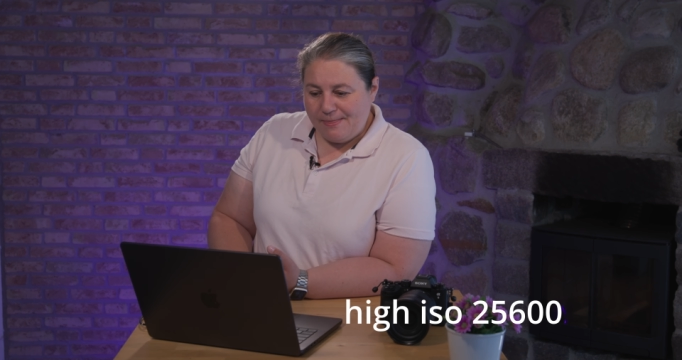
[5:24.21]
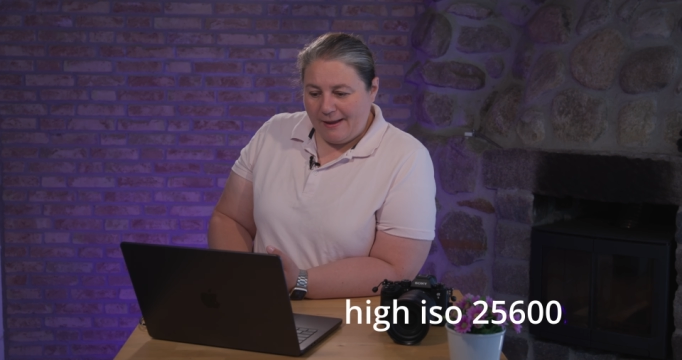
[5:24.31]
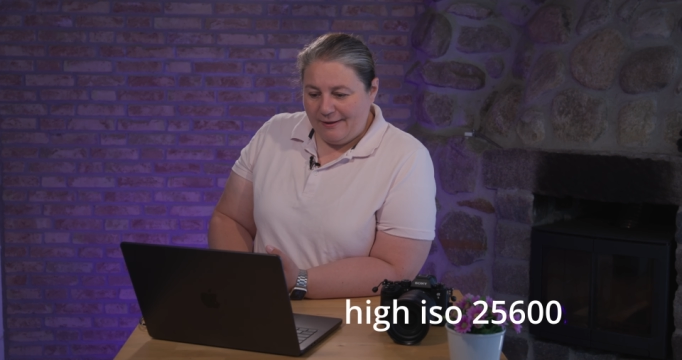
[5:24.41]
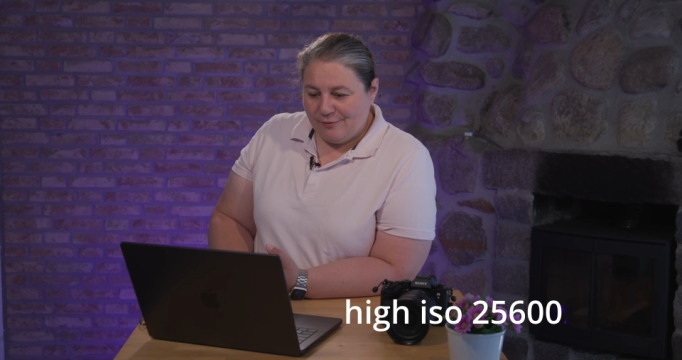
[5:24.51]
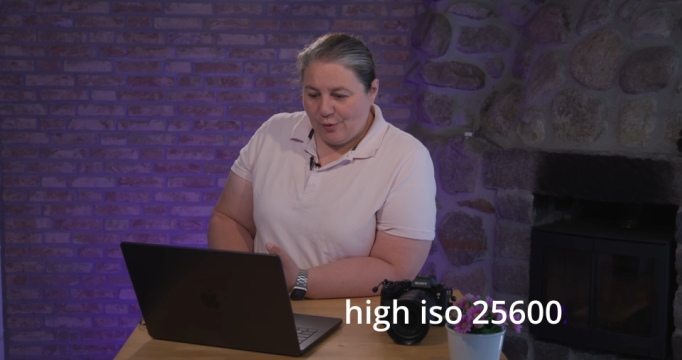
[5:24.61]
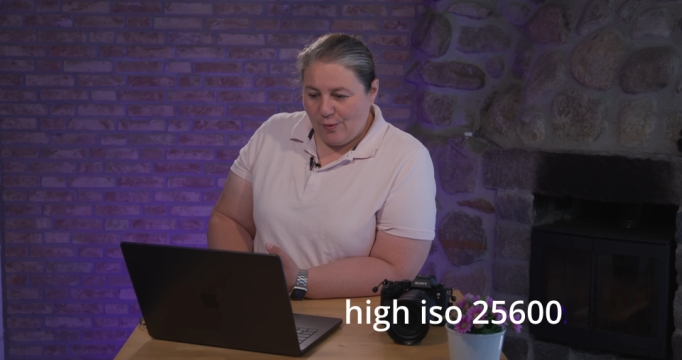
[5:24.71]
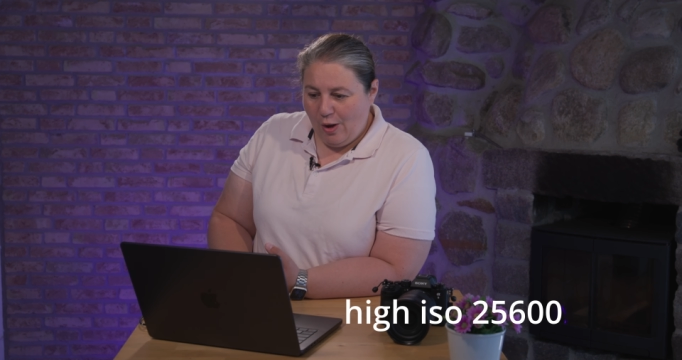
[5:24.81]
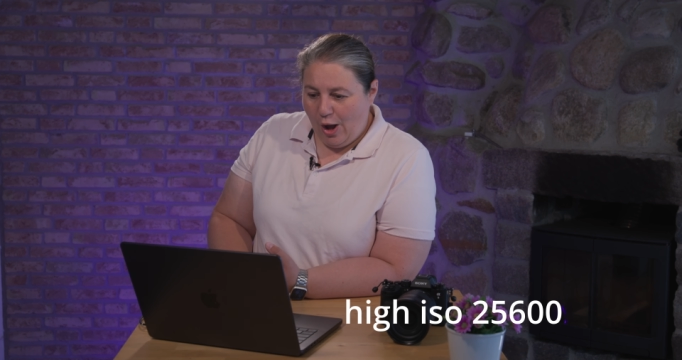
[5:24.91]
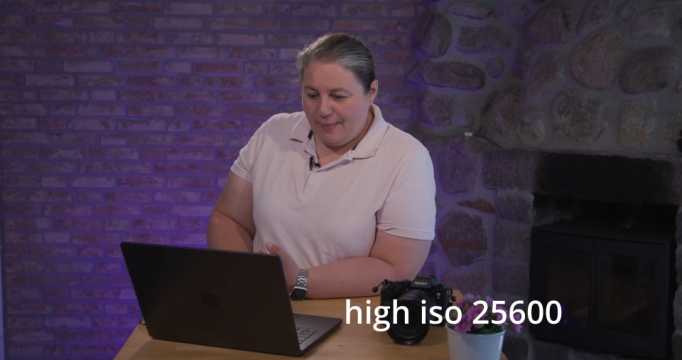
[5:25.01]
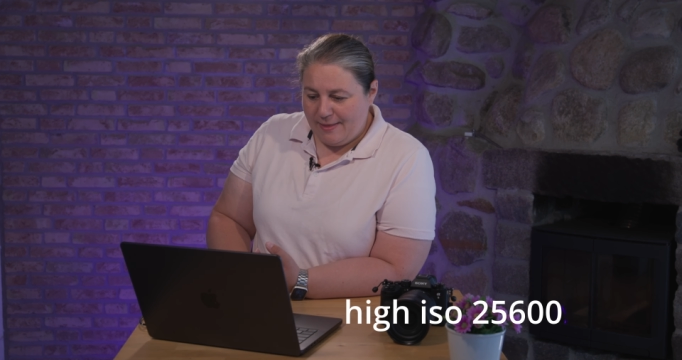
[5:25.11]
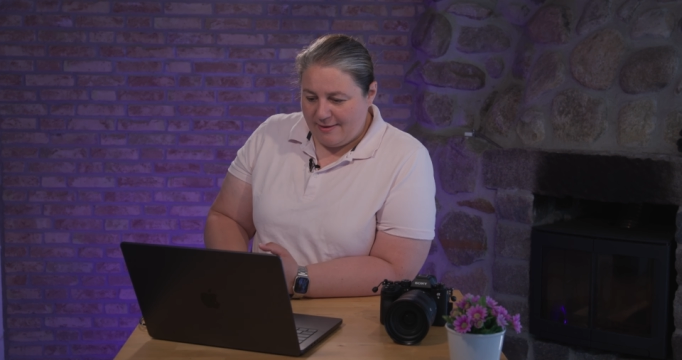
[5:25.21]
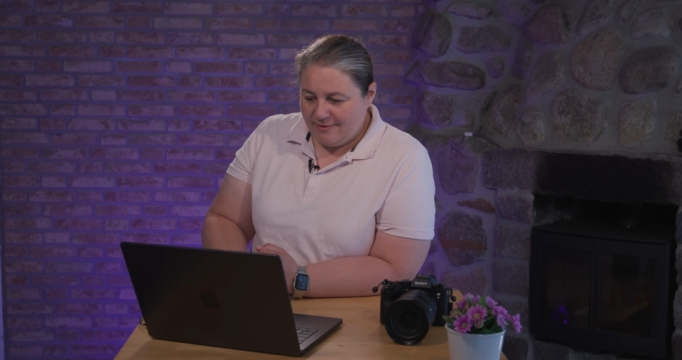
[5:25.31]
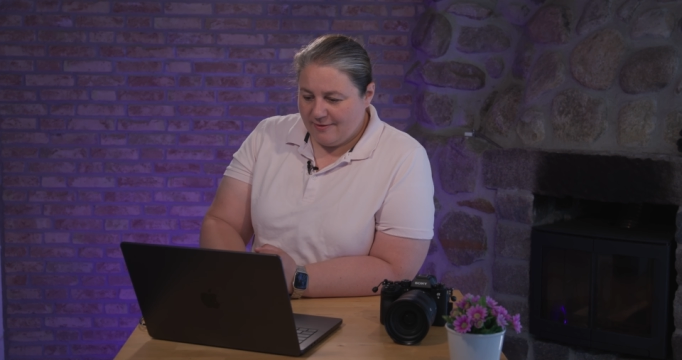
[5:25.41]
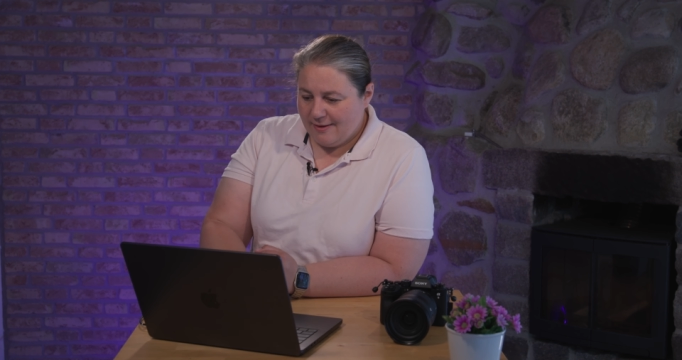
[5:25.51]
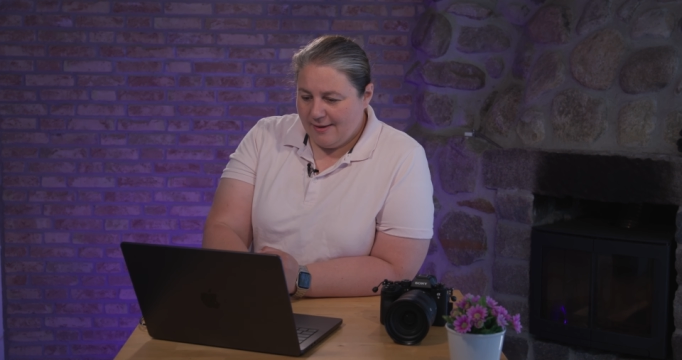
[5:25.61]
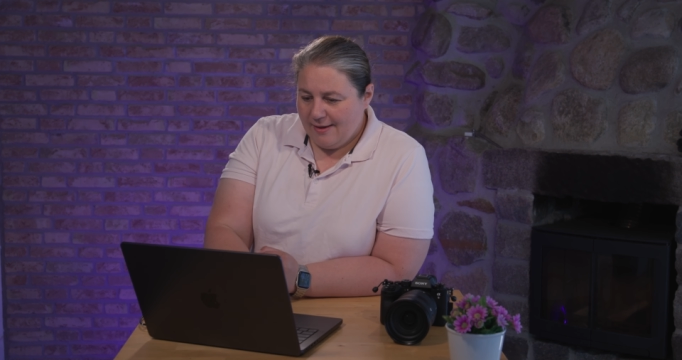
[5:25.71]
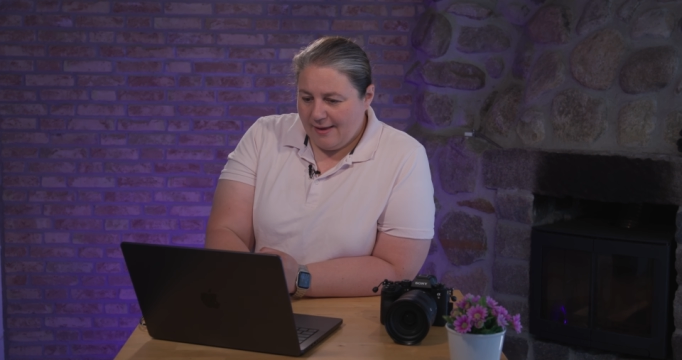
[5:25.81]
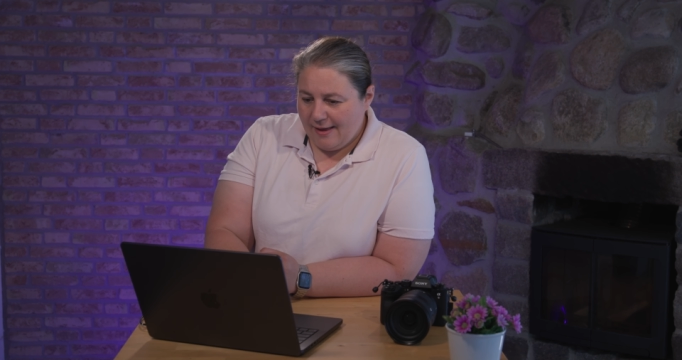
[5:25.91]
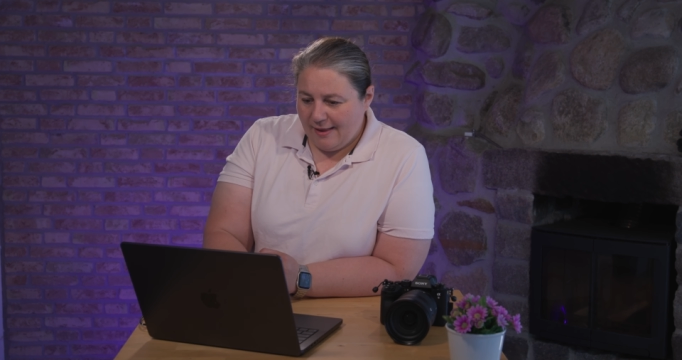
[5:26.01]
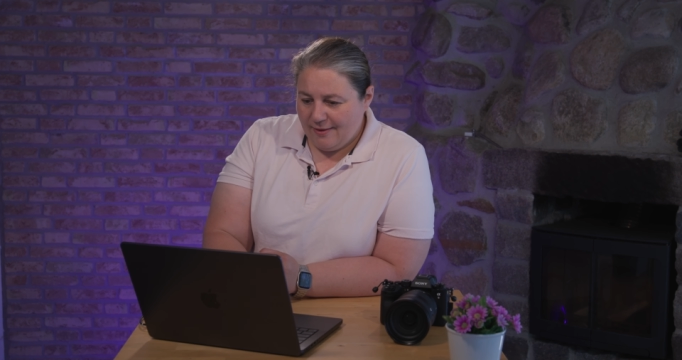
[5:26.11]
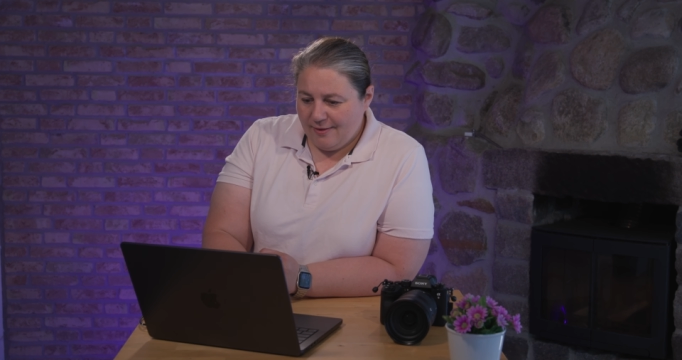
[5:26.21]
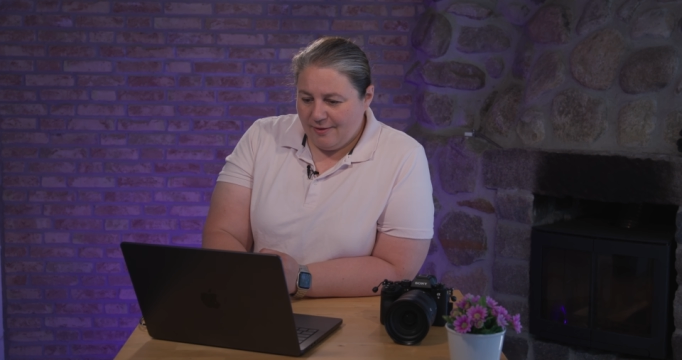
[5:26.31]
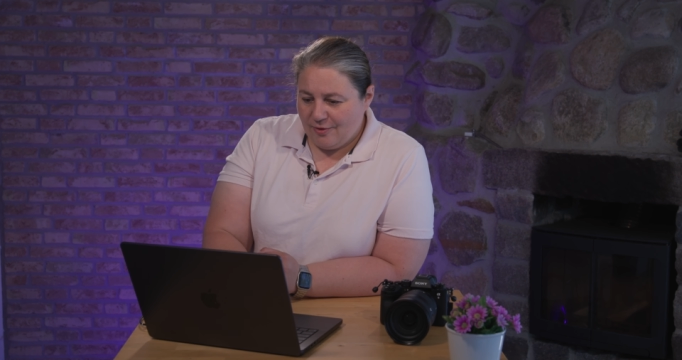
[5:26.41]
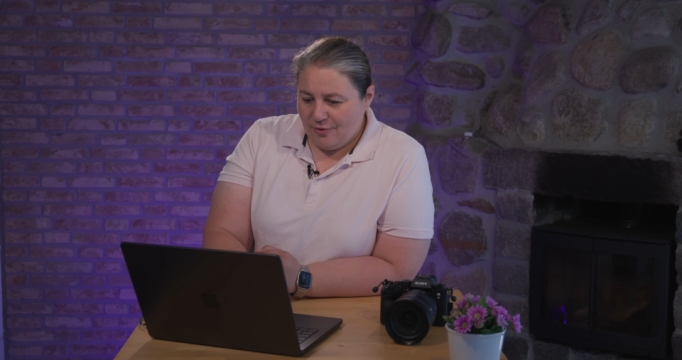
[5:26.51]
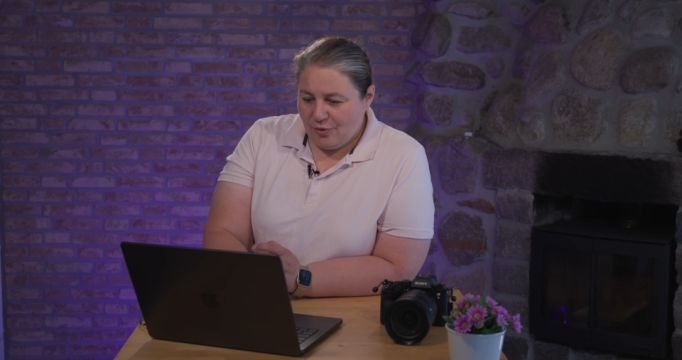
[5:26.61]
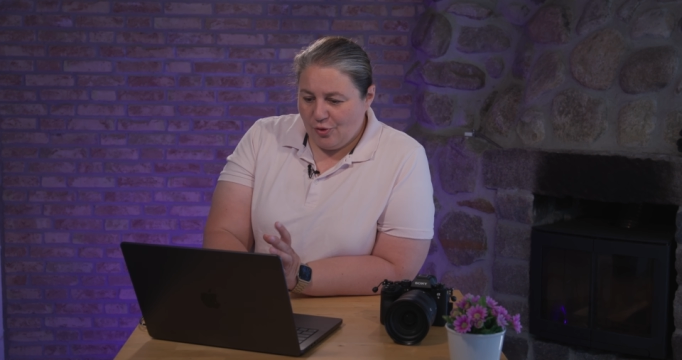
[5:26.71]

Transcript: ISO on these, and this is